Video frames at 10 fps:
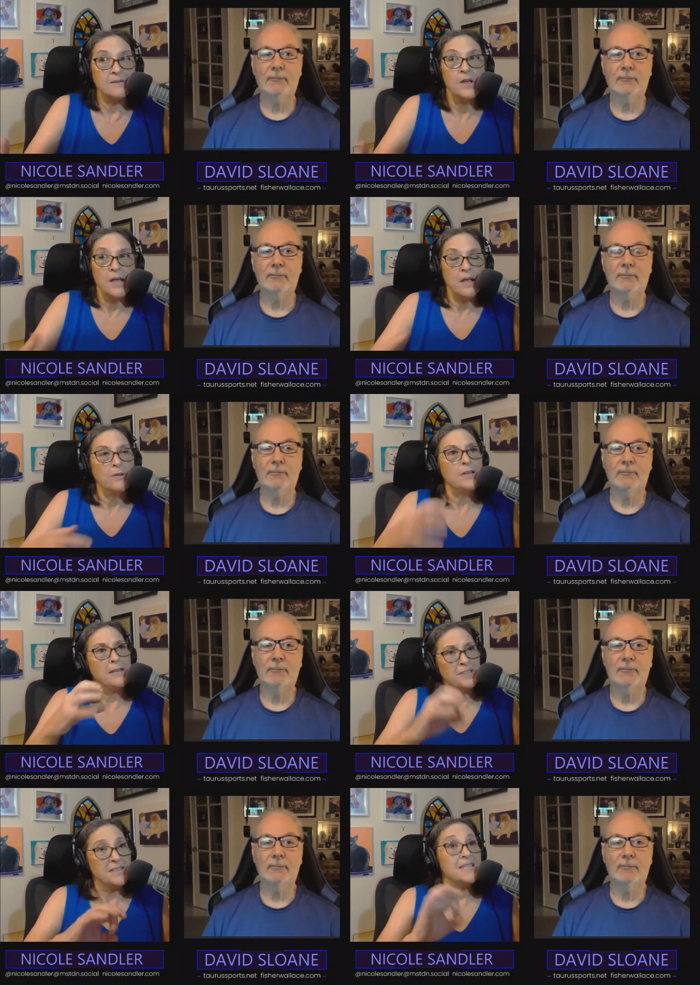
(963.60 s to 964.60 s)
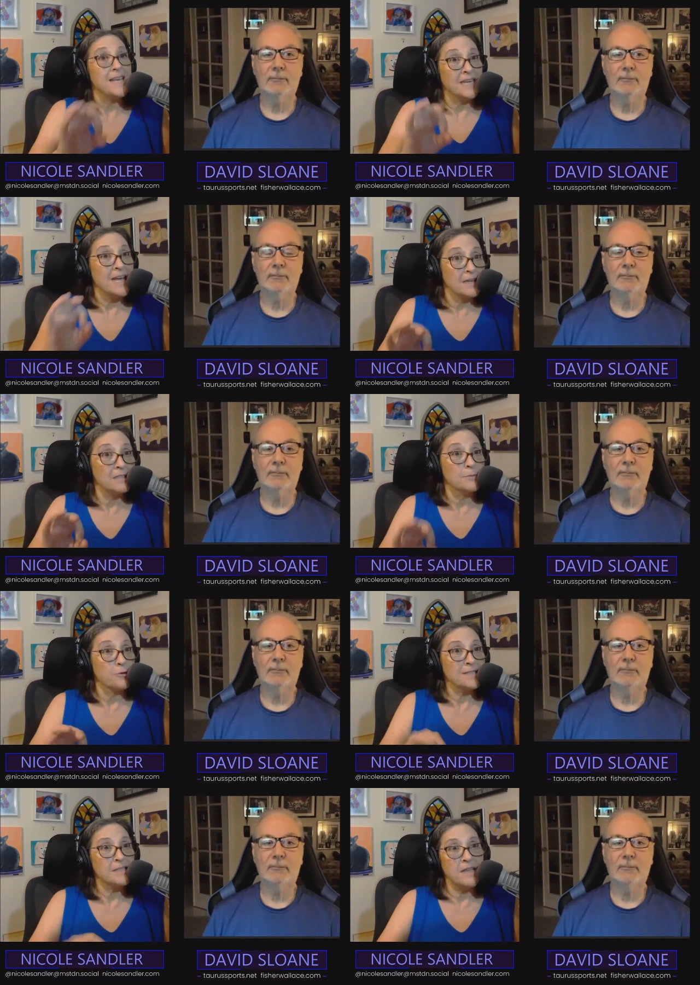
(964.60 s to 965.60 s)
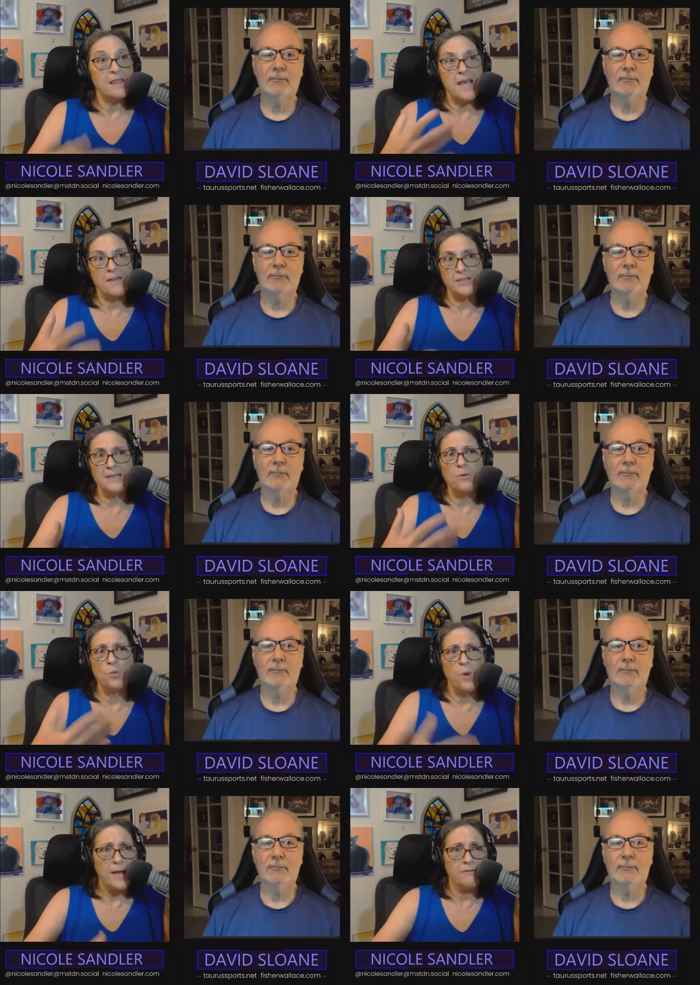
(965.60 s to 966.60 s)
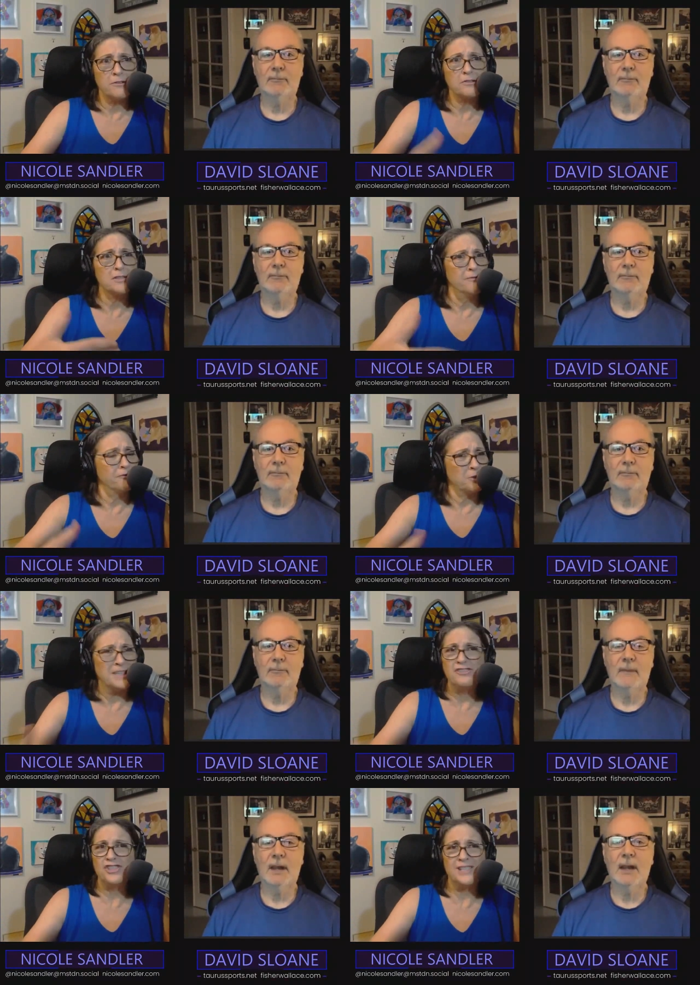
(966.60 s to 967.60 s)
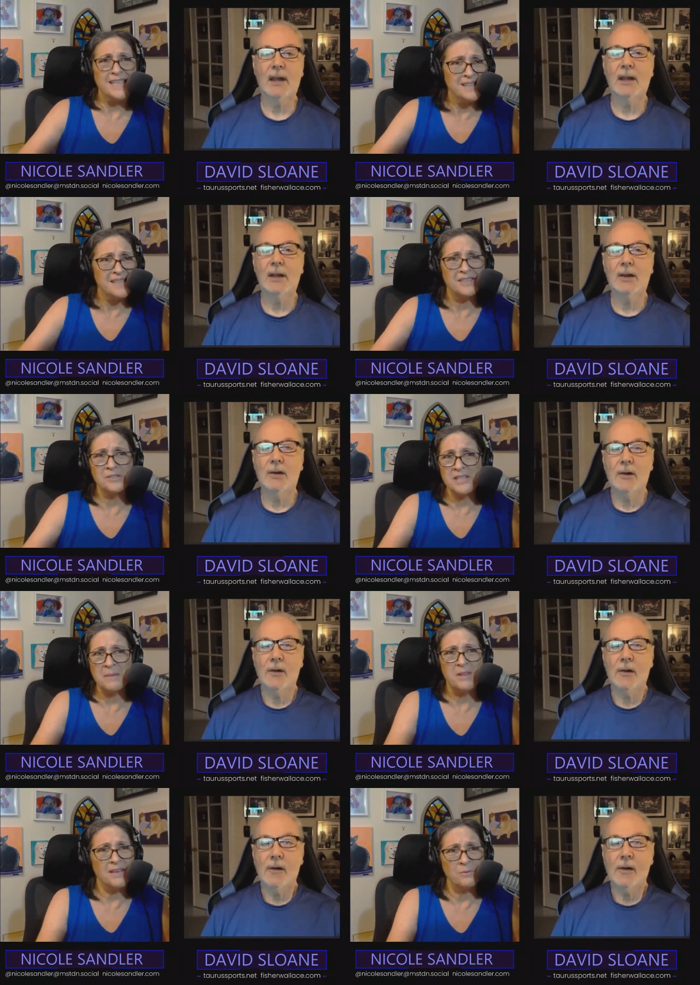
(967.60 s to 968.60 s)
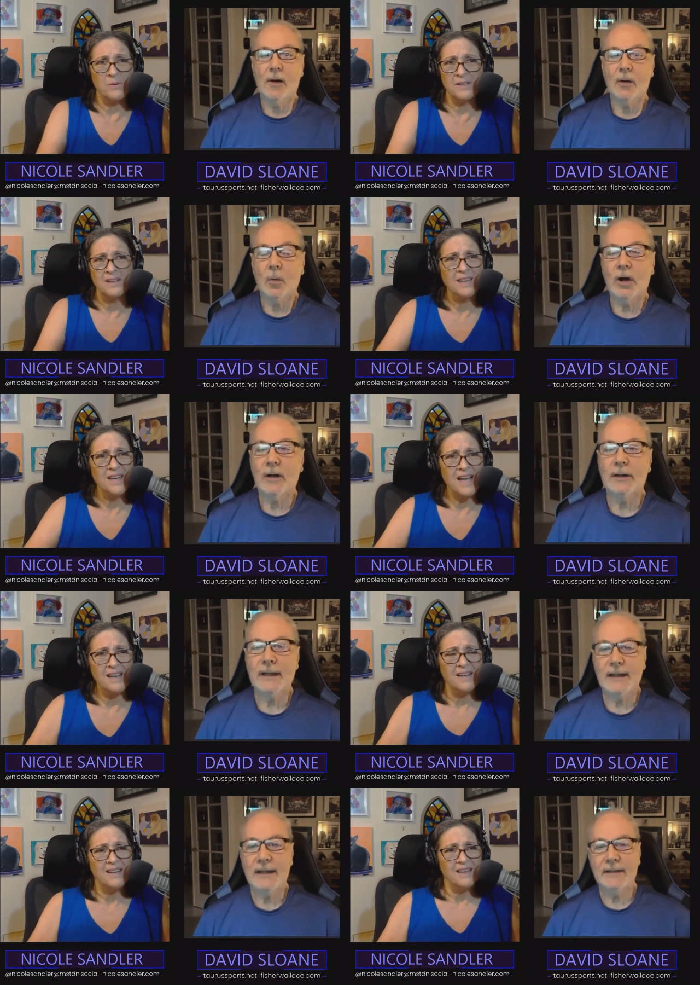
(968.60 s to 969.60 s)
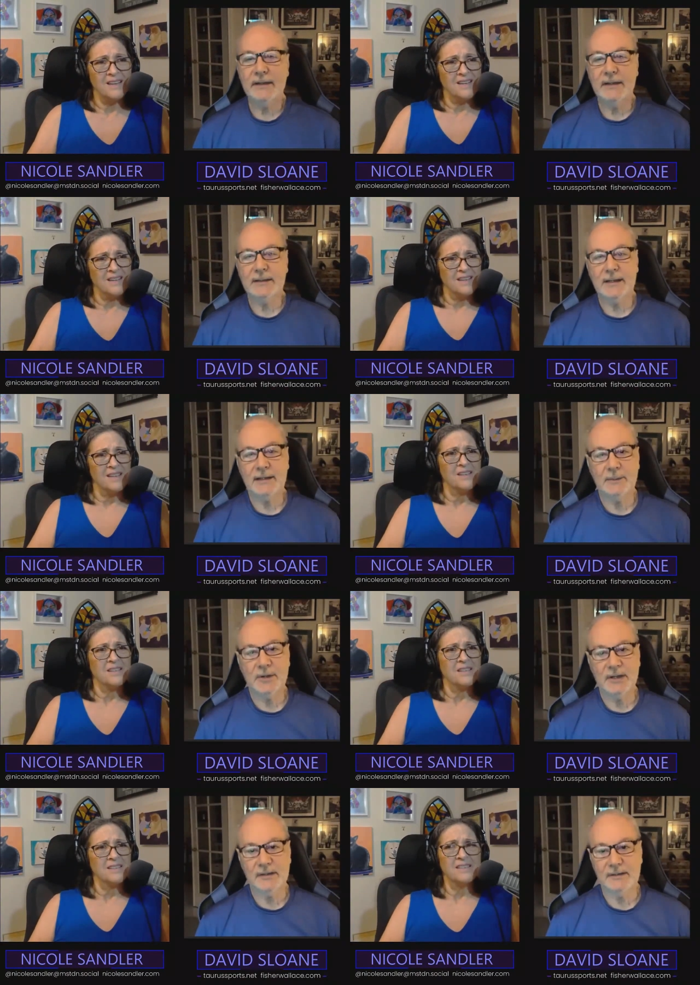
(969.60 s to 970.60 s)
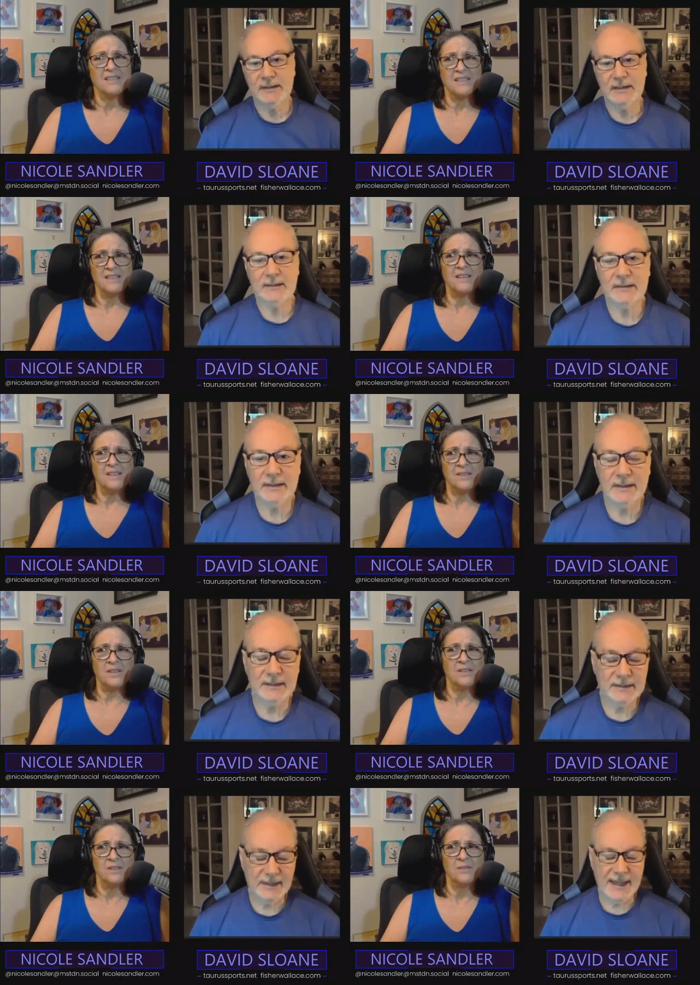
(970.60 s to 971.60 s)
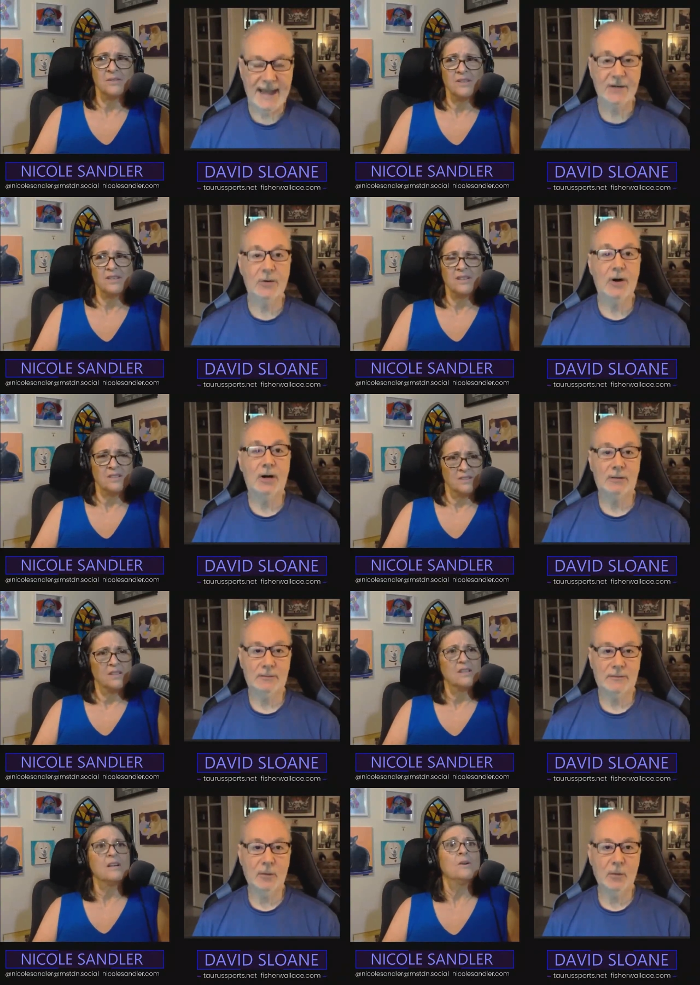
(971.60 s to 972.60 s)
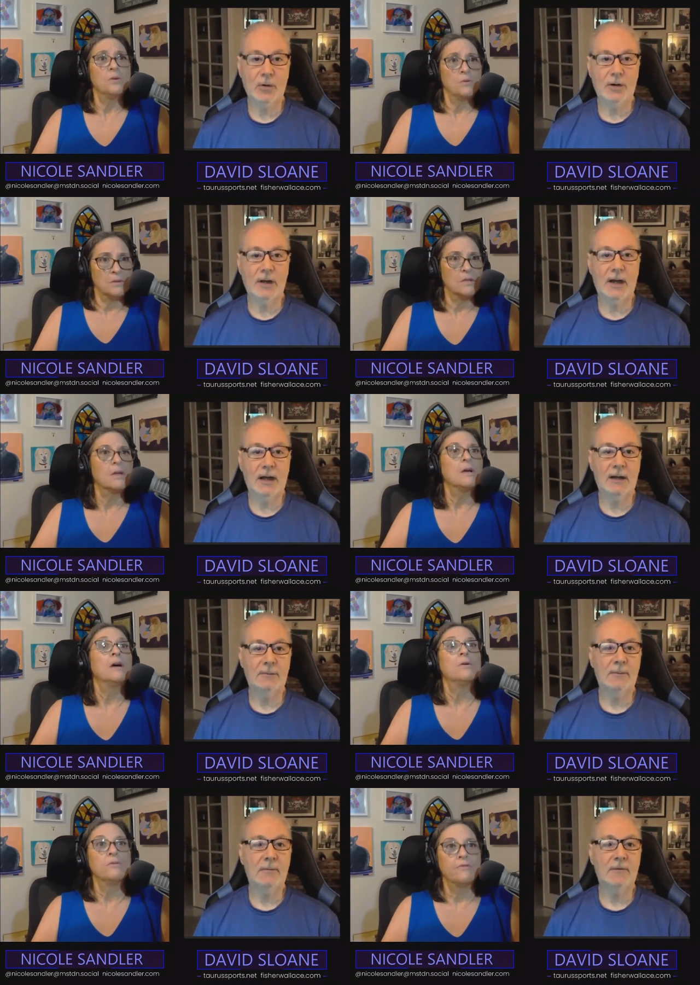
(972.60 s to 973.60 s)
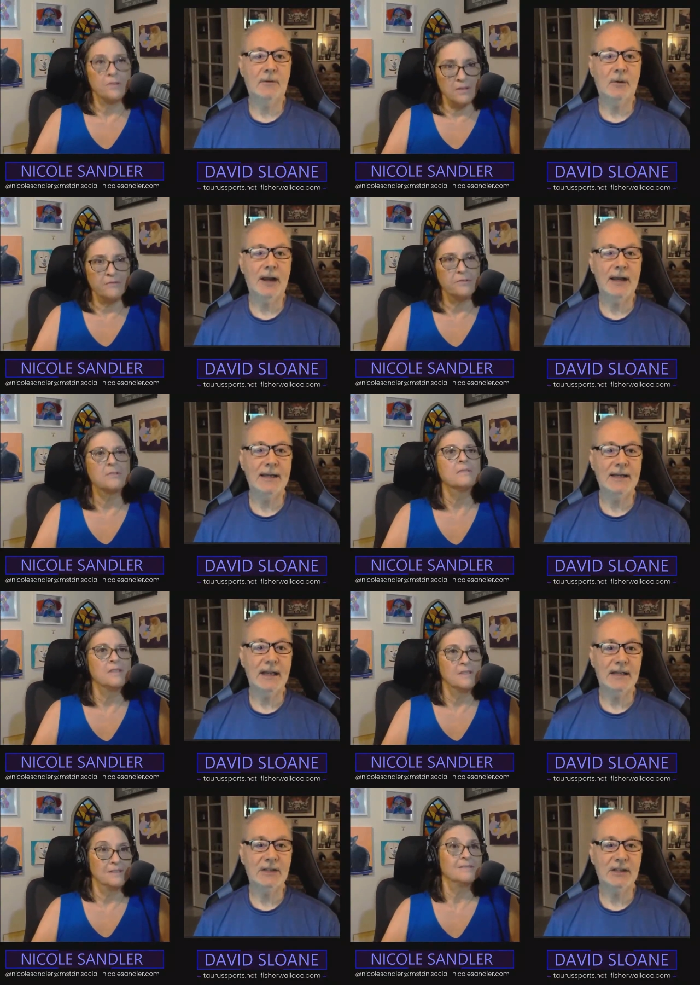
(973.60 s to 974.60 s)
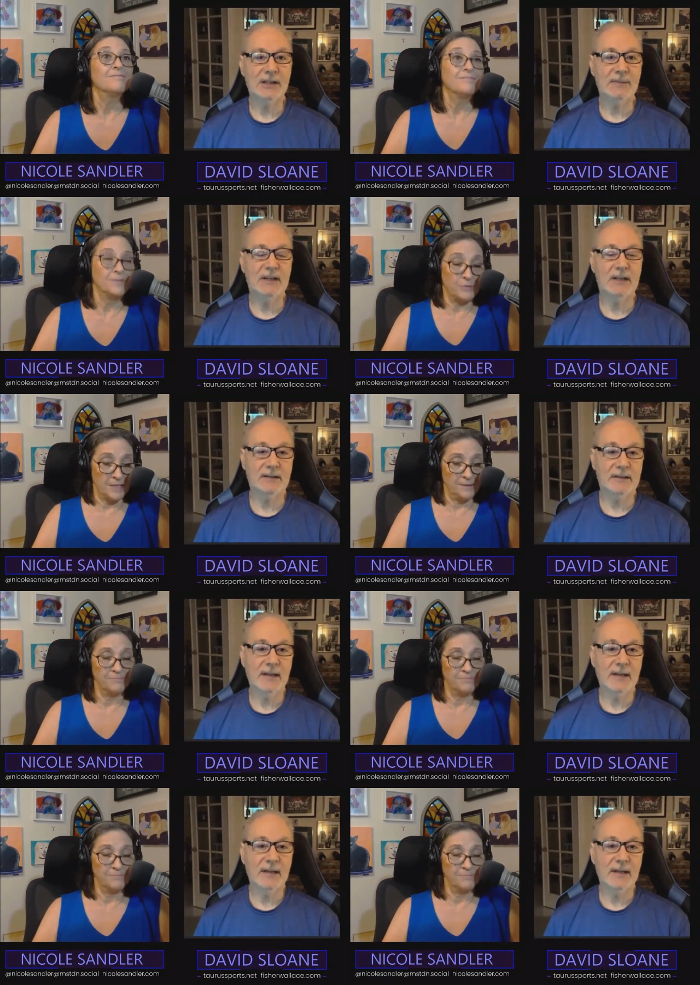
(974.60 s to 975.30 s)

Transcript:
Speaker 1: And even to take an antidepressant, they have to get waivers for each season or something? What?
Speaker 2: Well, it is an antidepressant.
Speaker 1: It's Adderall for ADHD,